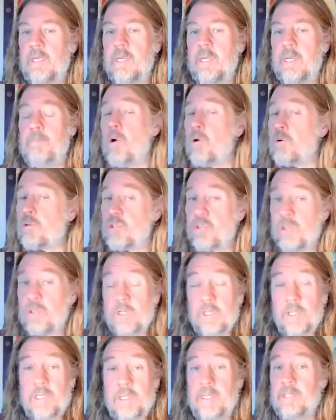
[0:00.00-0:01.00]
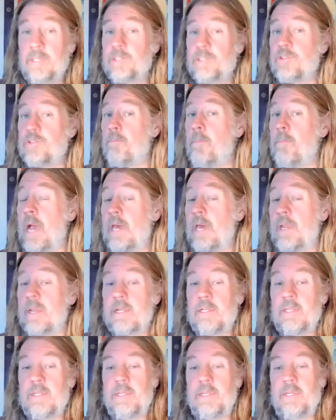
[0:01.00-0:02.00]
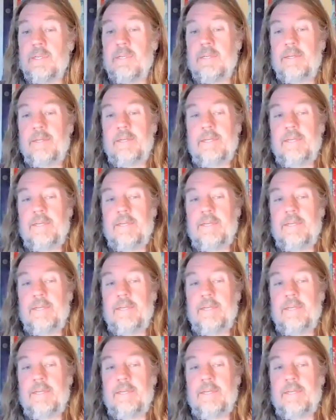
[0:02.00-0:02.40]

emotionally, somatically,